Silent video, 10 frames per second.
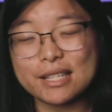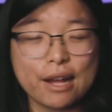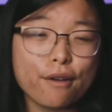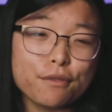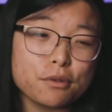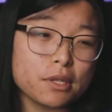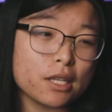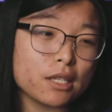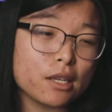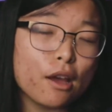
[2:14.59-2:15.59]
Now, I've used
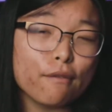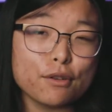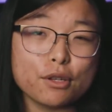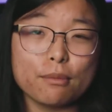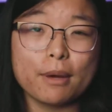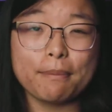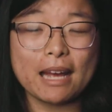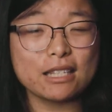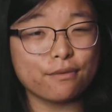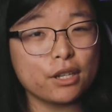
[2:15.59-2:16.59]
these for some of my
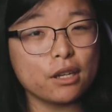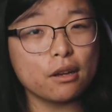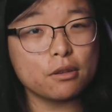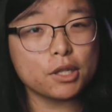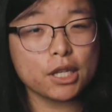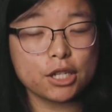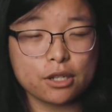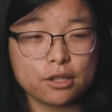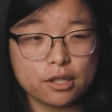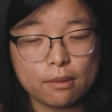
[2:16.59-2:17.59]
past videos, such
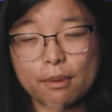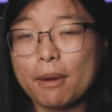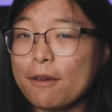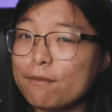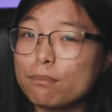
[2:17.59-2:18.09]
as some of my